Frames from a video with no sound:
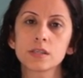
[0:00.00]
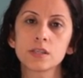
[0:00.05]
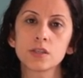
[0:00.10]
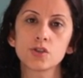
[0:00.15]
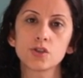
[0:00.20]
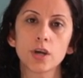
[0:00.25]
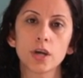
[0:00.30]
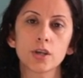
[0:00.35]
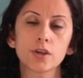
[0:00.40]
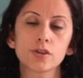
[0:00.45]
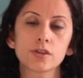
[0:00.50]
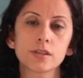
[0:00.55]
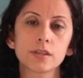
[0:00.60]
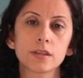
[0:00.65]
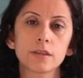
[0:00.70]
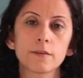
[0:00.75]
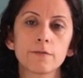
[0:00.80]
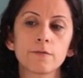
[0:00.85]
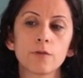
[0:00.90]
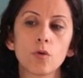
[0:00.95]
each agency
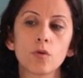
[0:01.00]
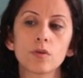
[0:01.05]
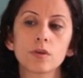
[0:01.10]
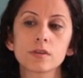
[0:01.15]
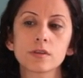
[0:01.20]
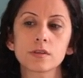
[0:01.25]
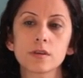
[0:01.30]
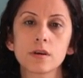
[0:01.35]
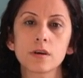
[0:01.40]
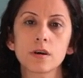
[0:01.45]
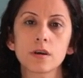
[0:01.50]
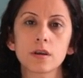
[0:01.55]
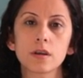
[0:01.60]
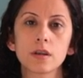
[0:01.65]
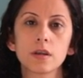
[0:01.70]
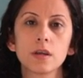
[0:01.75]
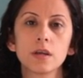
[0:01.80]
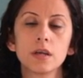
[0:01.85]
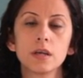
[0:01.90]
to focus on,